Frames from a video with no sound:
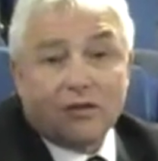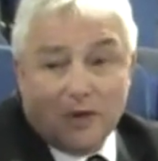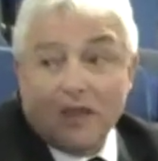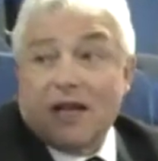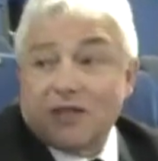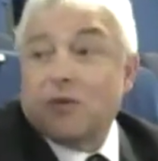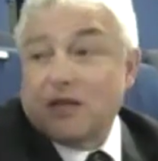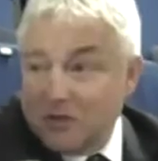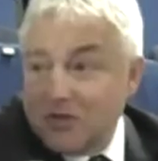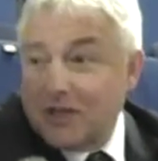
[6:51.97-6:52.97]
well, as being
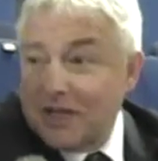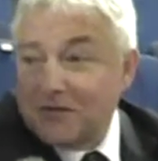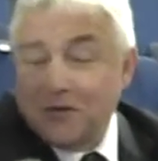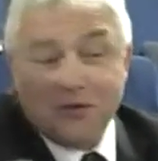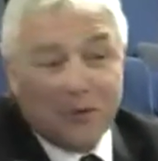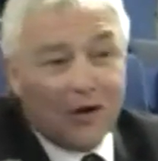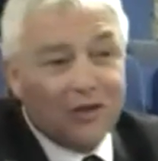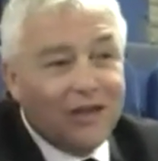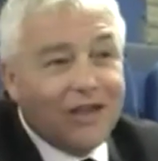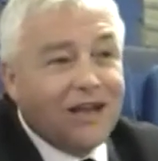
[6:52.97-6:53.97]
successful for one,
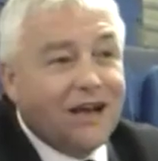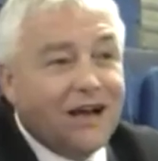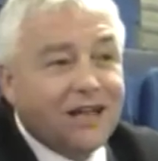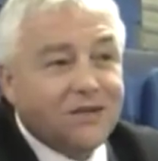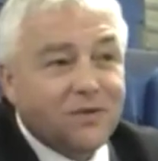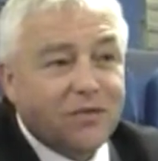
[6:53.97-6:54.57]
and we